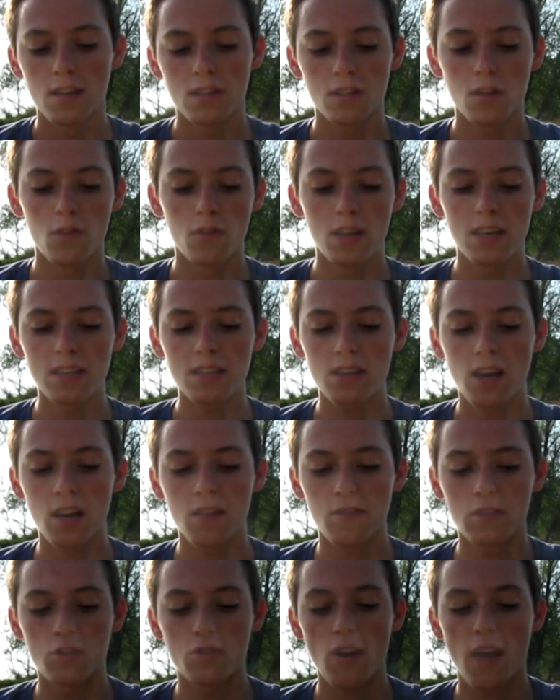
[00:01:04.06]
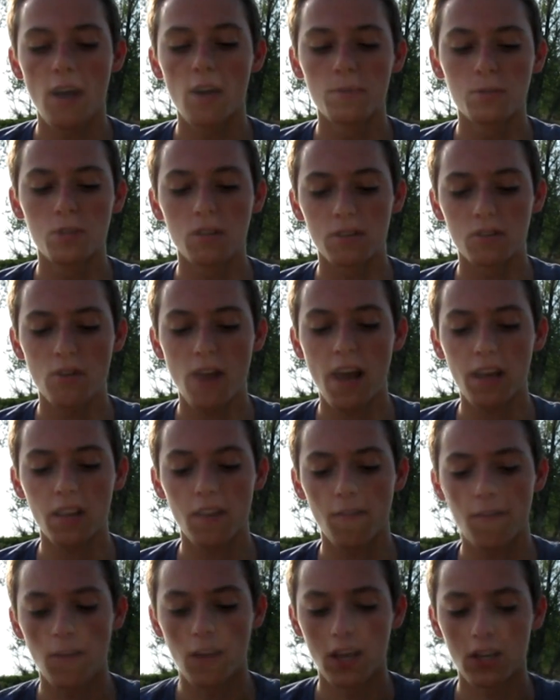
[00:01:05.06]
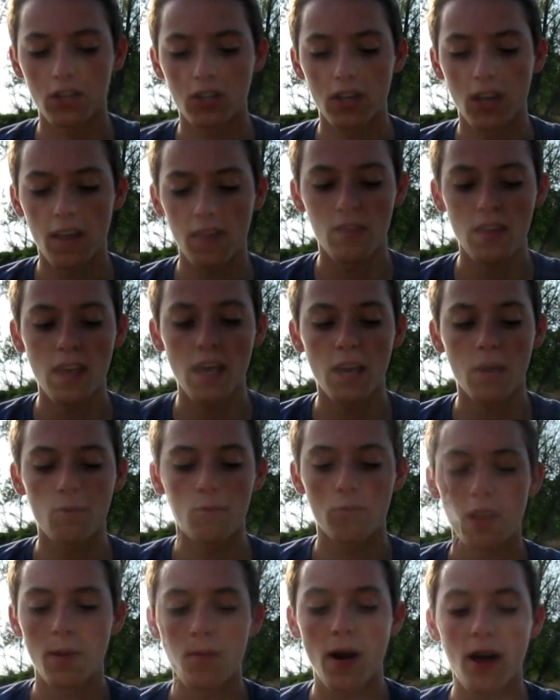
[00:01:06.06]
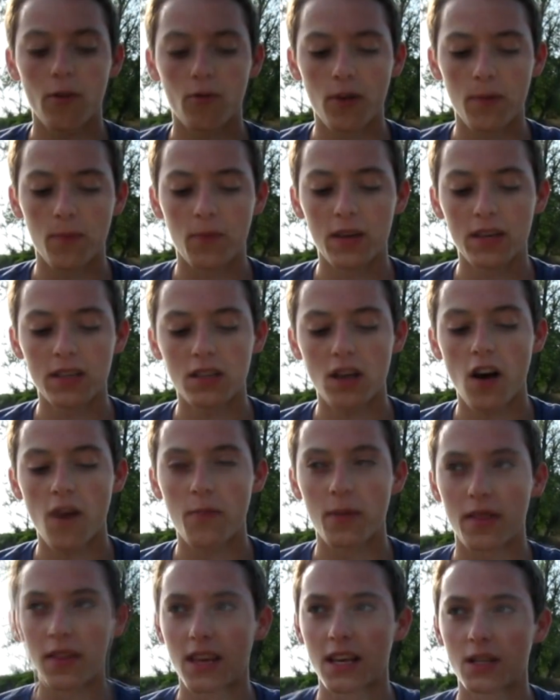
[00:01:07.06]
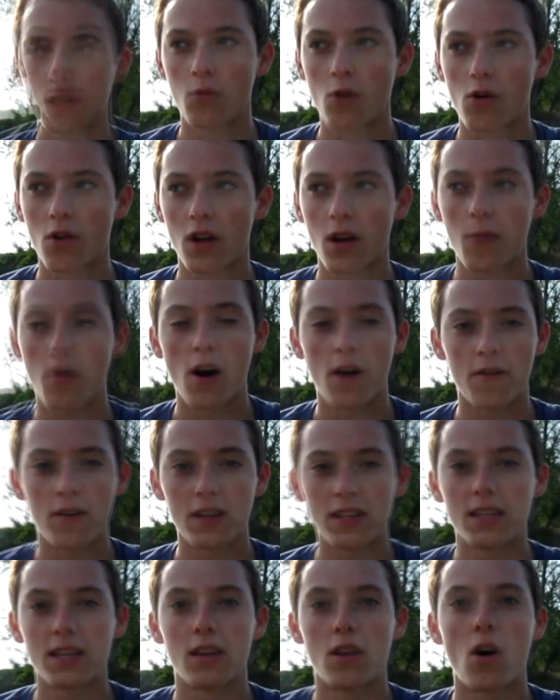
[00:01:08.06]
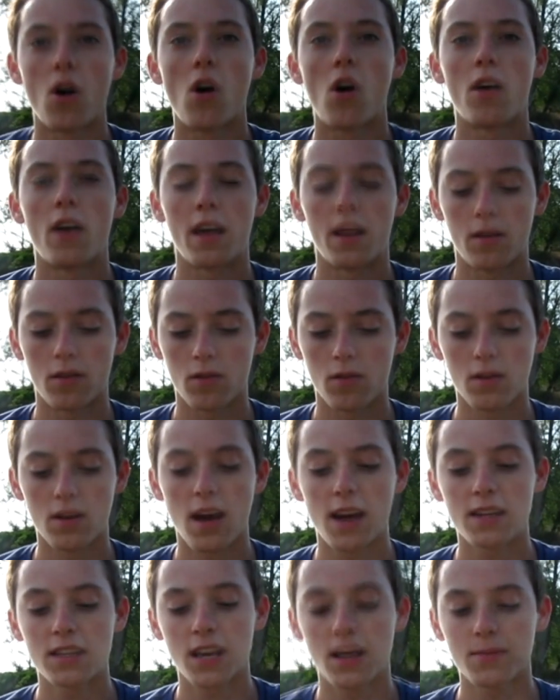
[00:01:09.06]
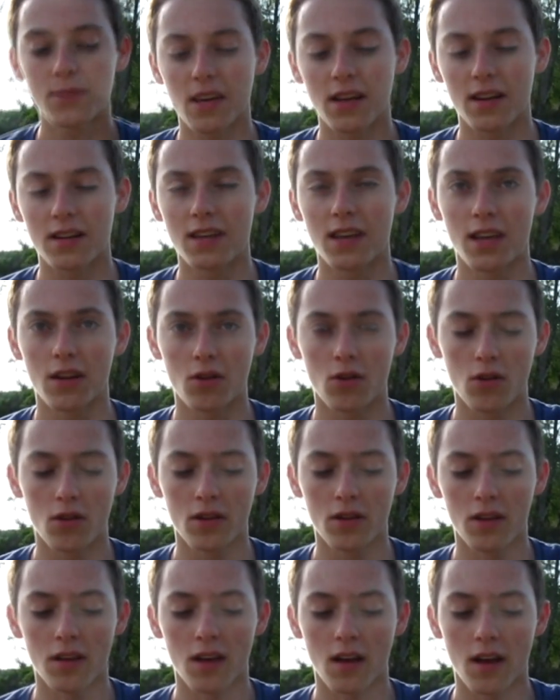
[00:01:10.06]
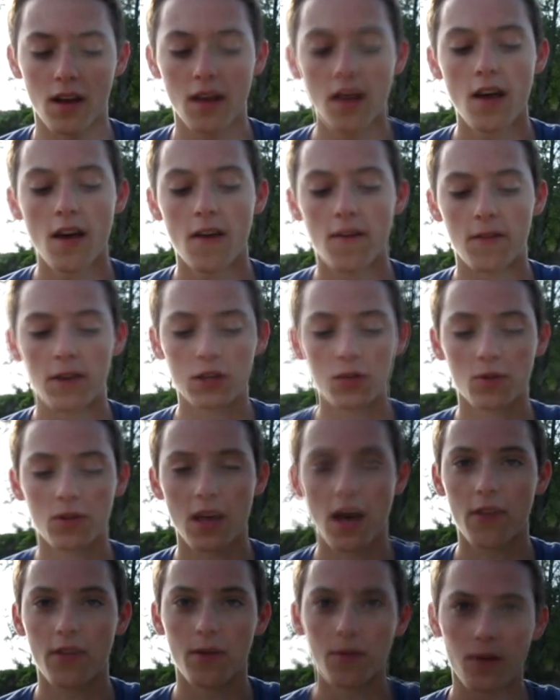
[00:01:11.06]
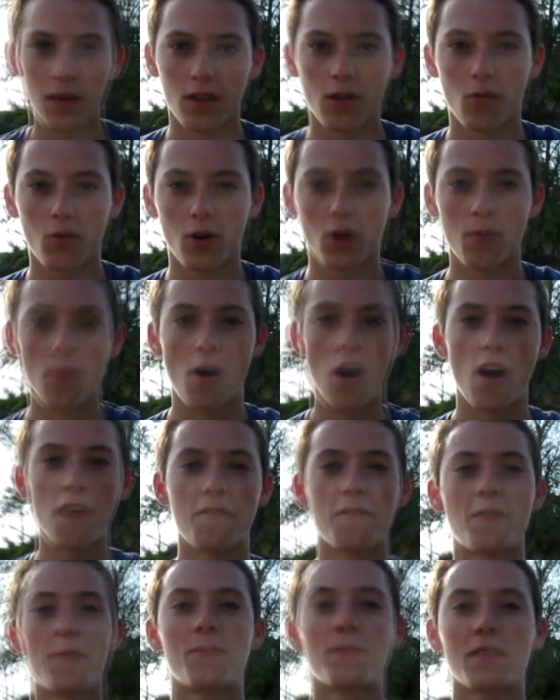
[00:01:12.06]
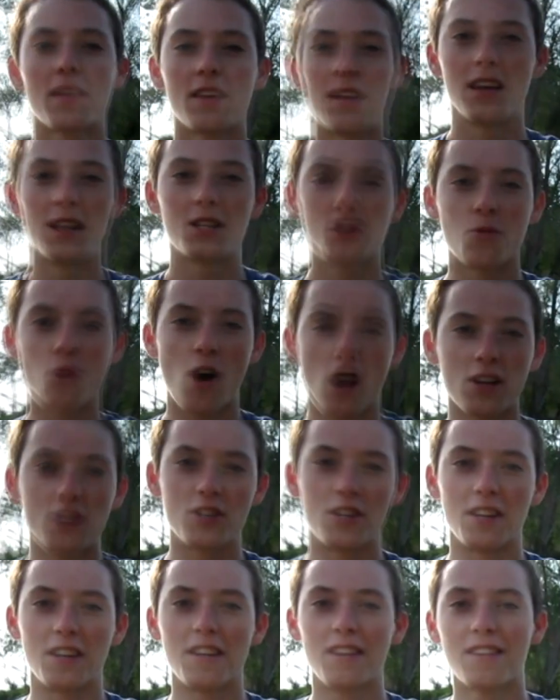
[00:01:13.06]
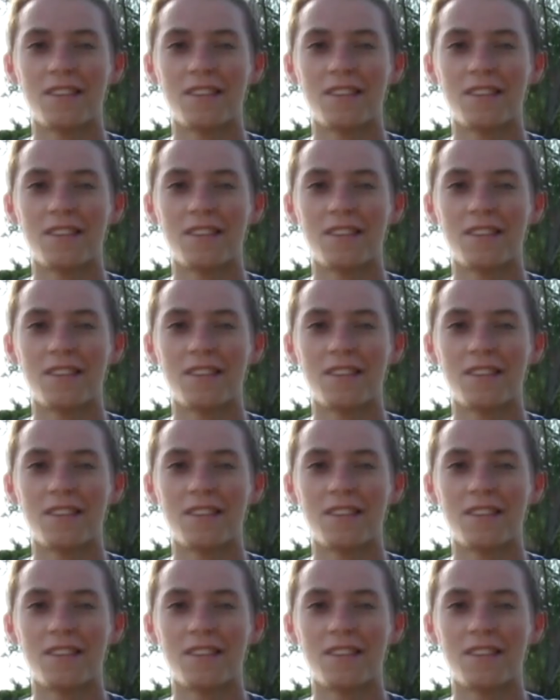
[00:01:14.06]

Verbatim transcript: So this kind of helps attract the fish, and then they might rip this off, but this won't come off easy at all, and nine times out of ten, you'll hook the fish without them getting the worm off. Thanks for watching.